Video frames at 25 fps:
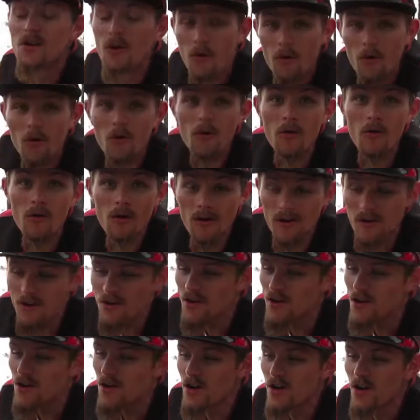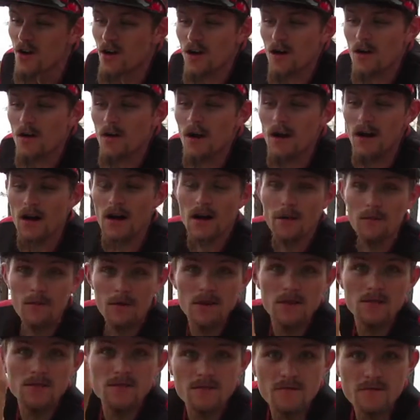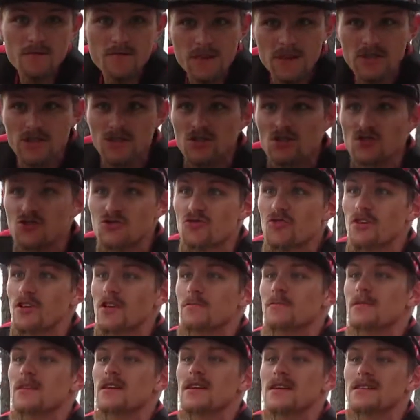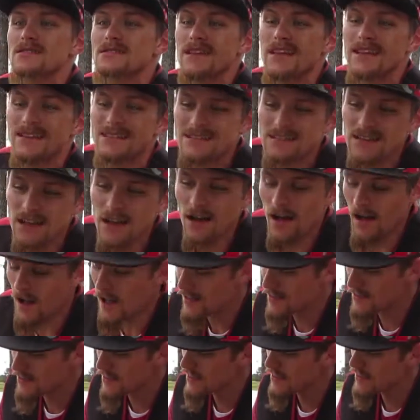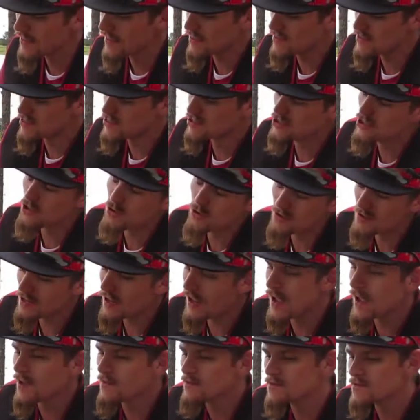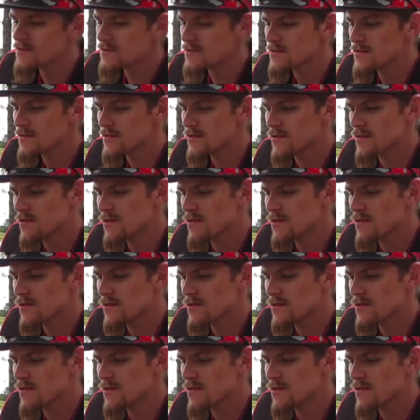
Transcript: cool um, fishing string because it's, I think it's two times,